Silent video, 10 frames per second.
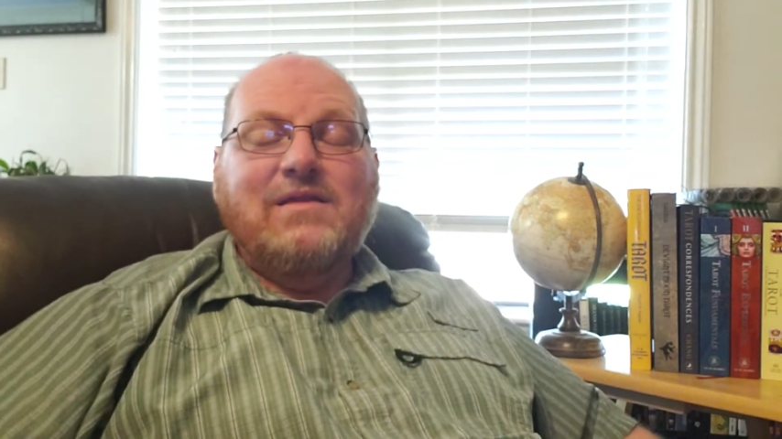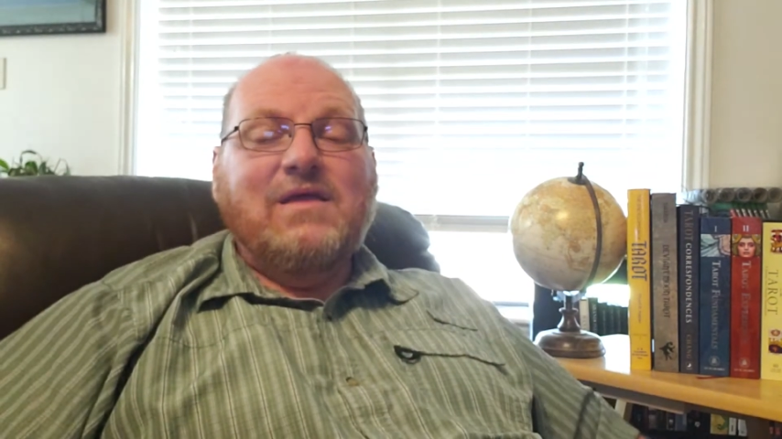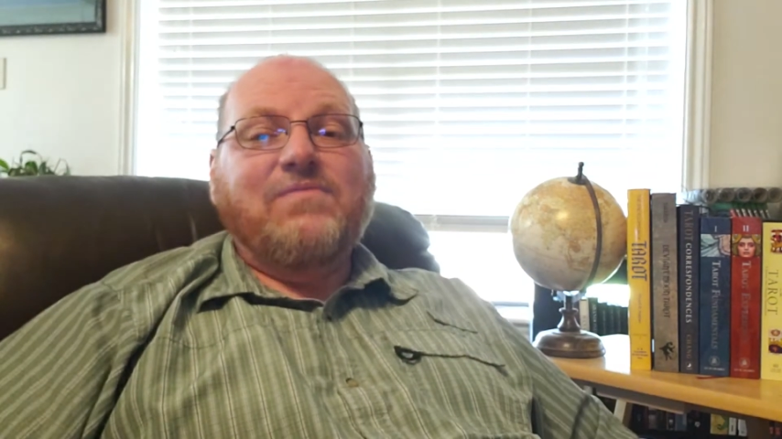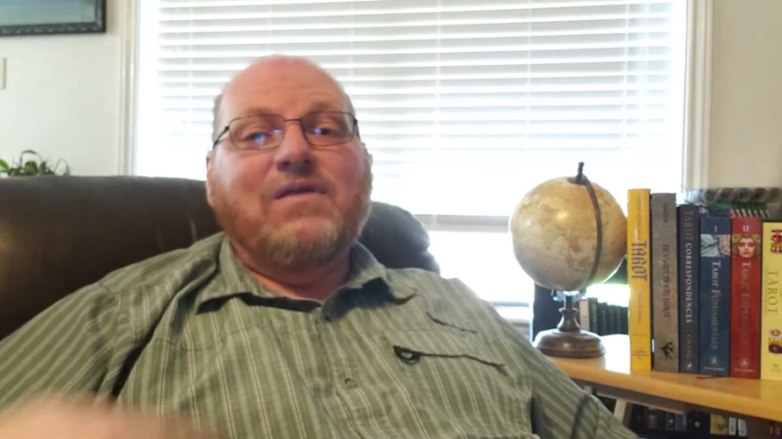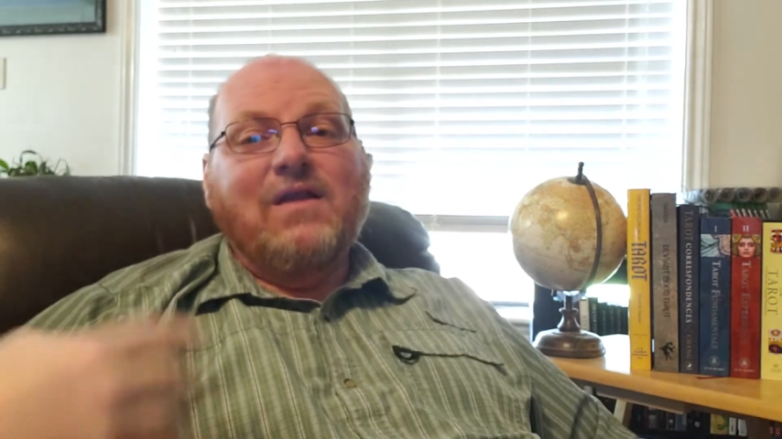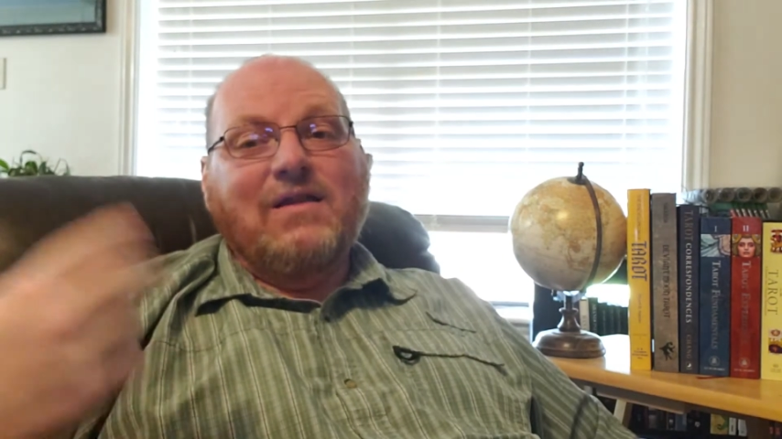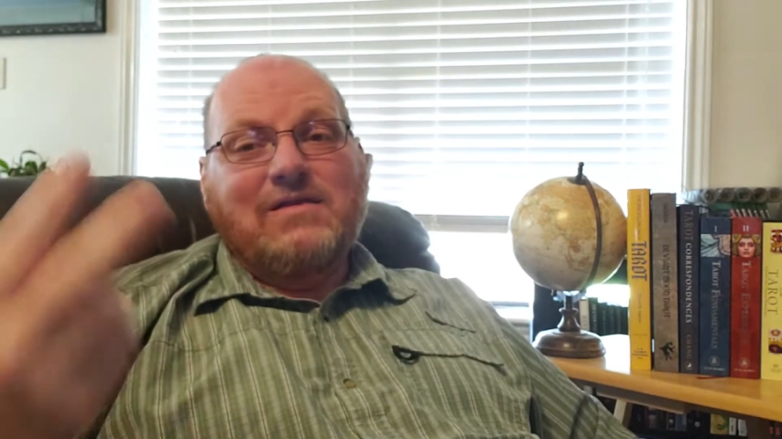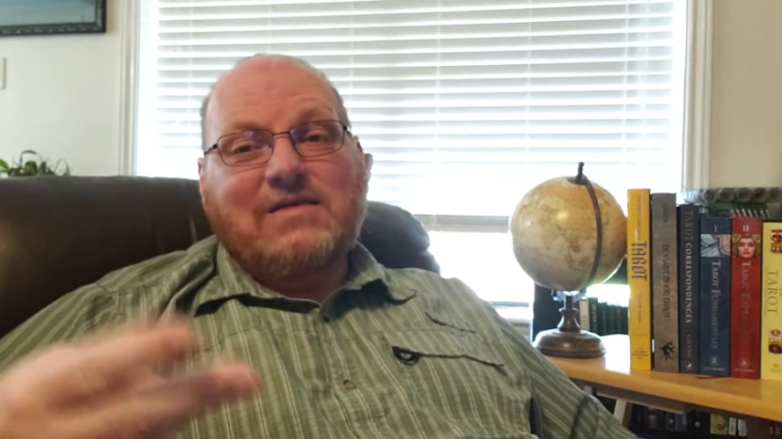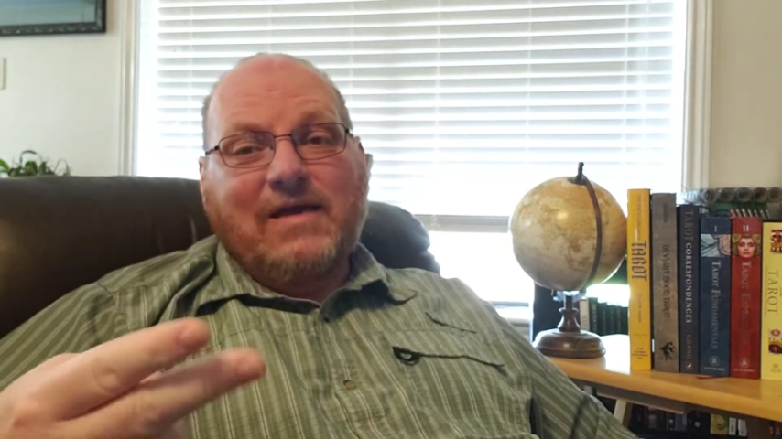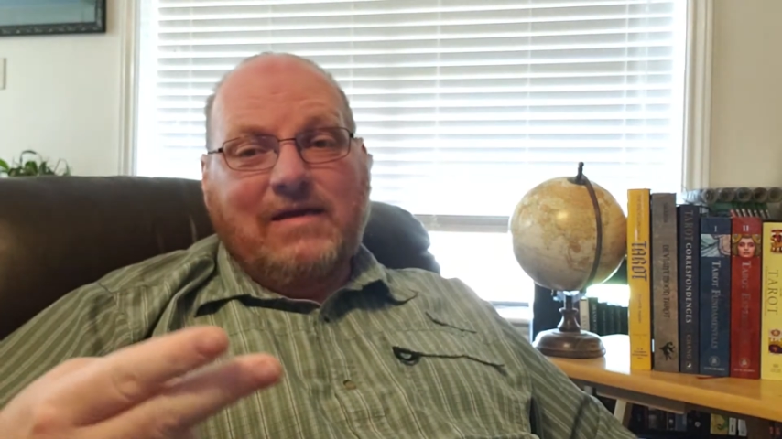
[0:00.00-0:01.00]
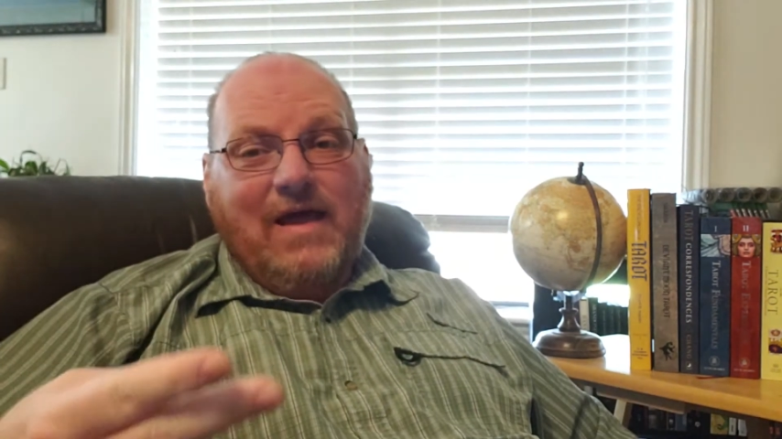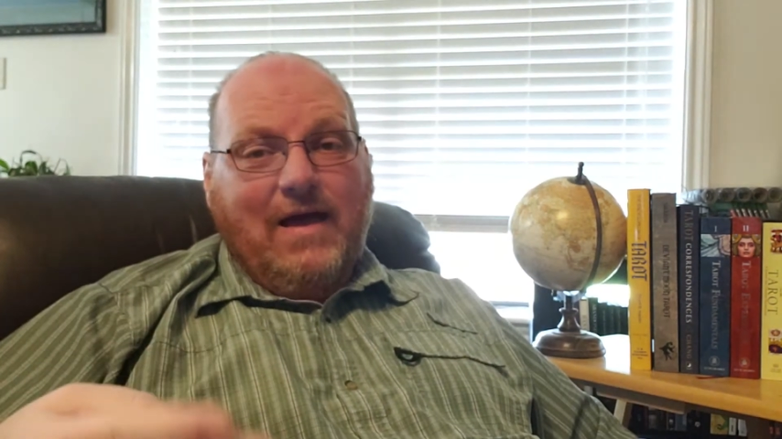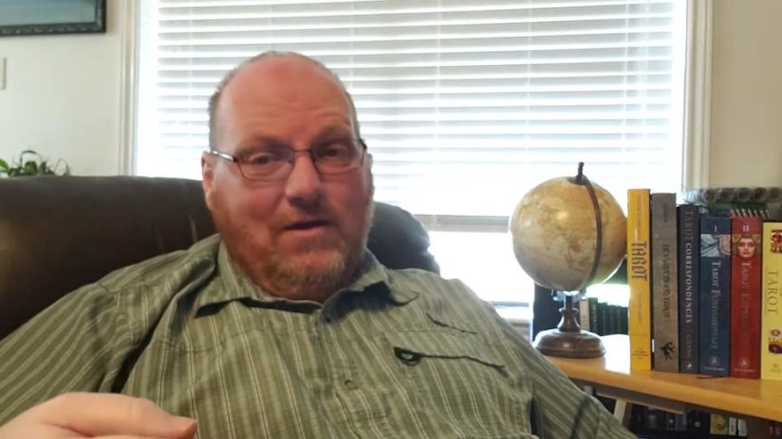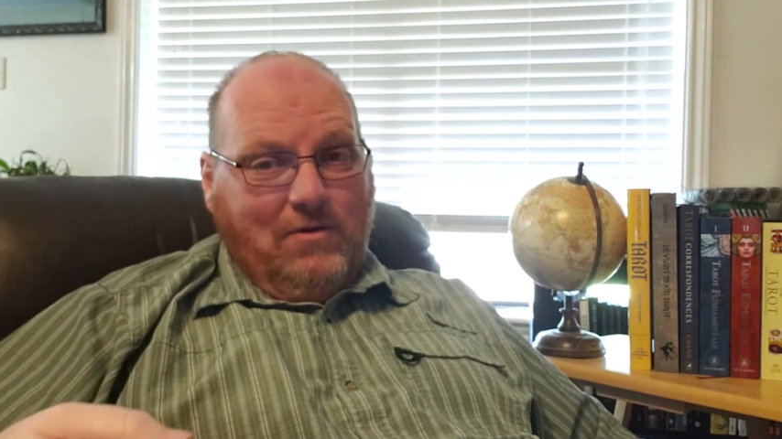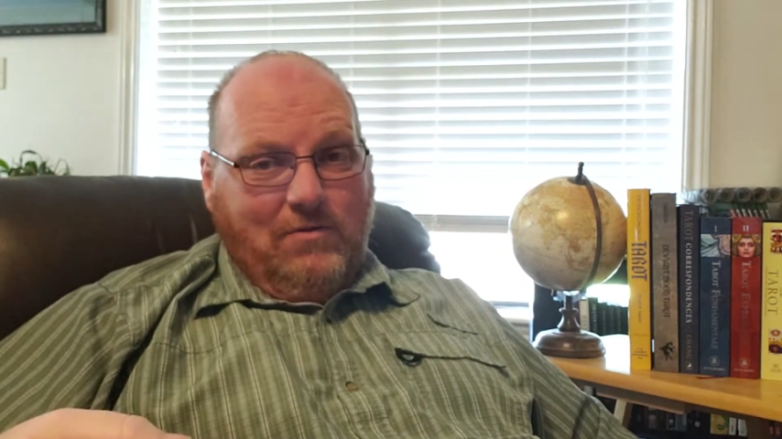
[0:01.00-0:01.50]
Definitely not the second day
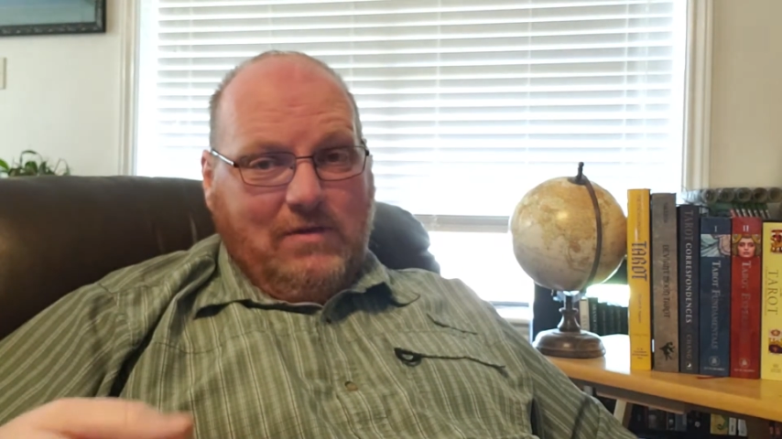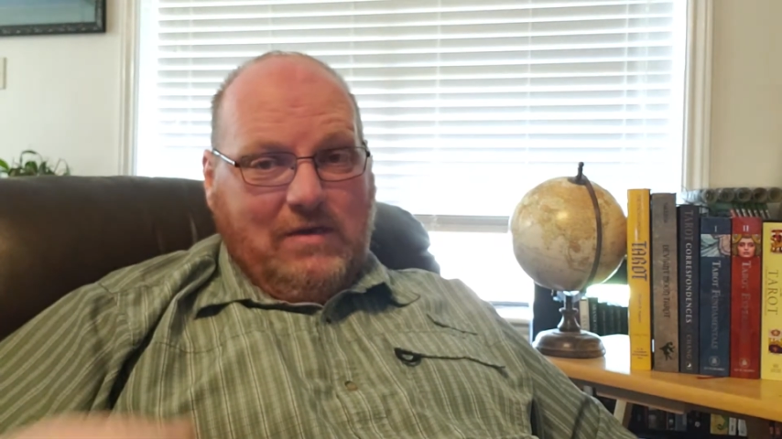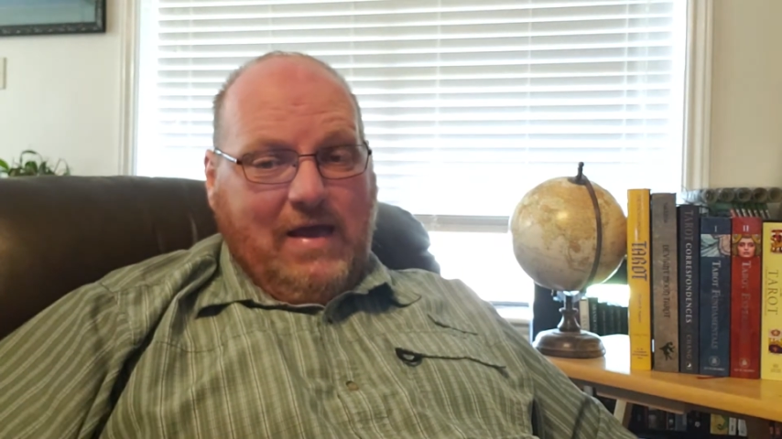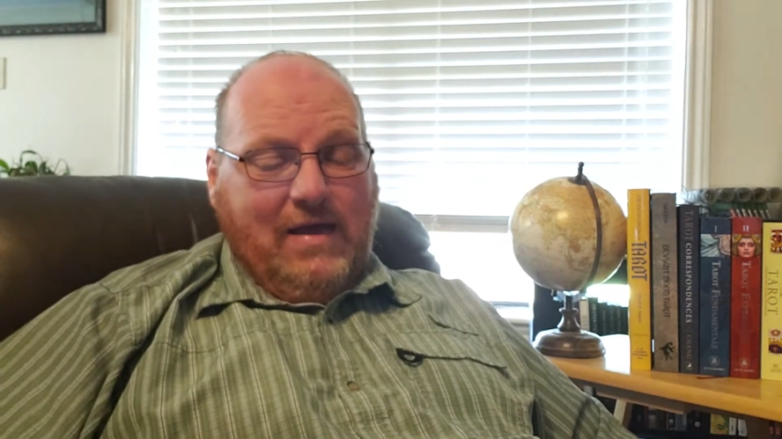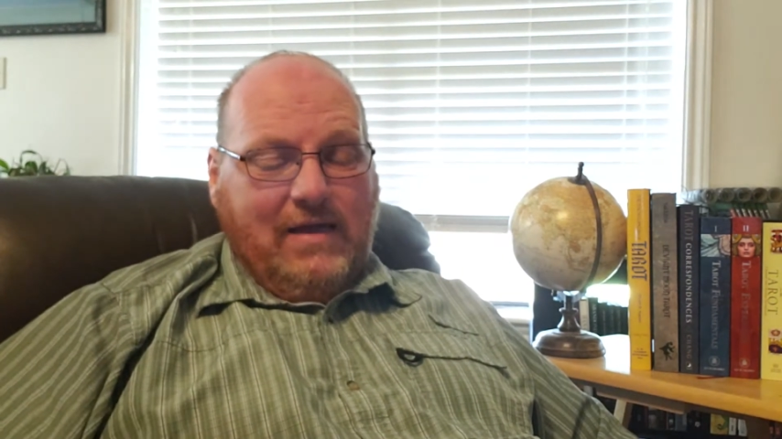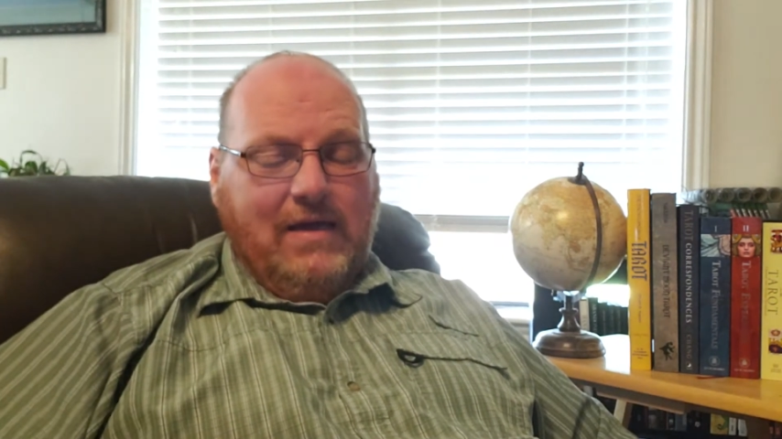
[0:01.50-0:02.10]
I owned the deck.